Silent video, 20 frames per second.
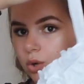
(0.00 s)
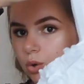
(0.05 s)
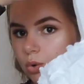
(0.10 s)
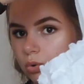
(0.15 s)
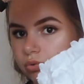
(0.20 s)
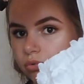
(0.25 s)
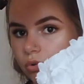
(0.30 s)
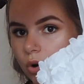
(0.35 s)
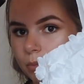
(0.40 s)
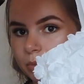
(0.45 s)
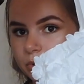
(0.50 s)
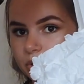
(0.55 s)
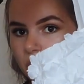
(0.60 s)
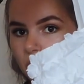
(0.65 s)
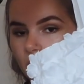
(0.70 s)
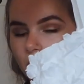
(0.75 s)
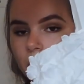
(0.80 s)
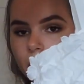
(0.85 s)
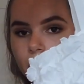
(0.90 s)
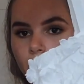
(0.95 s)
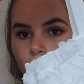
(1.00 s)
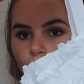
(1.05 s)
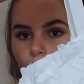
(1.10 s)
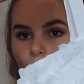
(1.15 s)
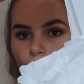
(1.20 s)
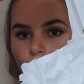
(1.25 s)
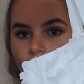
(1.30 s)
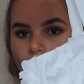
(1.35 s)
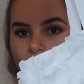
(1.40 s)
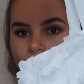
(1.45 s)
crop top
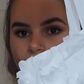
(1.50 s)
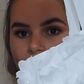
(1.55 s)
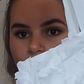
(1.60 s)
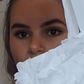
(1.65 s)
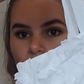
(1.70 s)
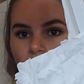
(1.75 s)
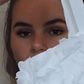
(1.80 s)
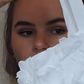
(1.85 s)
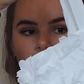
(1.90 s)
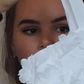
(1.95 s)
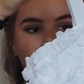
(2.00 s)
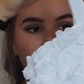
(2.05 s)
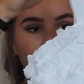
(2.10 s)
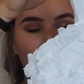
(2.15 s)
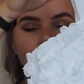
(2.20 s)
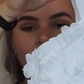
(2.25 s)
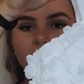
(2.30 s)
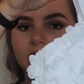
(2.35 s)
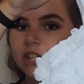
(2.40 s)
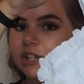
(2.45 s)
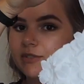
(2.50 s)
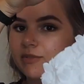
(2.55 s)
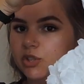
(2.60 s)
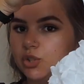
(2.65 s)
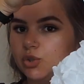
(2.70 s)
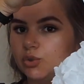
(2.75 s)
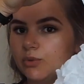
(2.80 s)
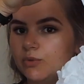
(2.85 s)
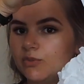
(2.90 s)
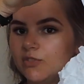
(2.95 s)
with like
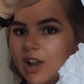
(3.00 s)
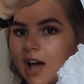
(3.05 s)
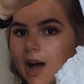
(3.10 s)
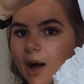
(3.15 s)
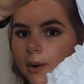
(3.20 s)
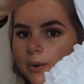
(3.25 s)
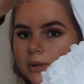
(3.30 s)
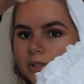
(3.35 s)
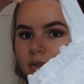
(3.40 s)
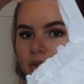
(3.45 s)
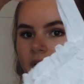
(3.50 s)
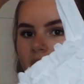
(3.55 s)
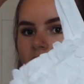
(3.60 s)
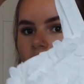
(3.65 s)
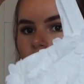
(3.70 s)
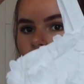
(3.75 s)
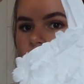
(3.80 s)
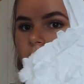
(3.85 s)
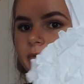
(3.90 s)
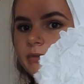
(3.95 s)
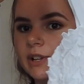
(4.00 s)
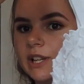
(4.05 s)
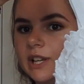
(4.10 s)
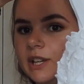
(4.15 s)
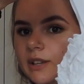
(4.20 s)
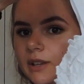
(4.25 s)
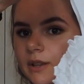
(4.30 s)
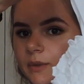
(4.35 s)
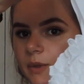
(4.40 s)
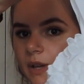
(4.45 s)
individual flowers on it.
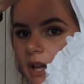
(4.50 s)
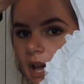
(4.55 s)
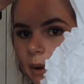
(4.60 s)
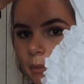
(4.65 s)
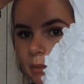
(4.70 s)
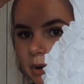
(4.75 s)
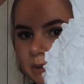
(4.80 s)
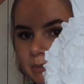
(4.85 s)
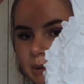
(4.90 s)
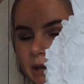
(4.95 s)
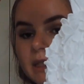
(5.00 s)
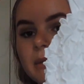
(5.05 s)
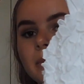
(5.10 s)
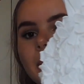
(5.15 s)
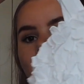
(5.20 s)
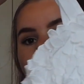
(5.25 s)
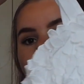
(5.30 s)
Hopefully the camera is picking them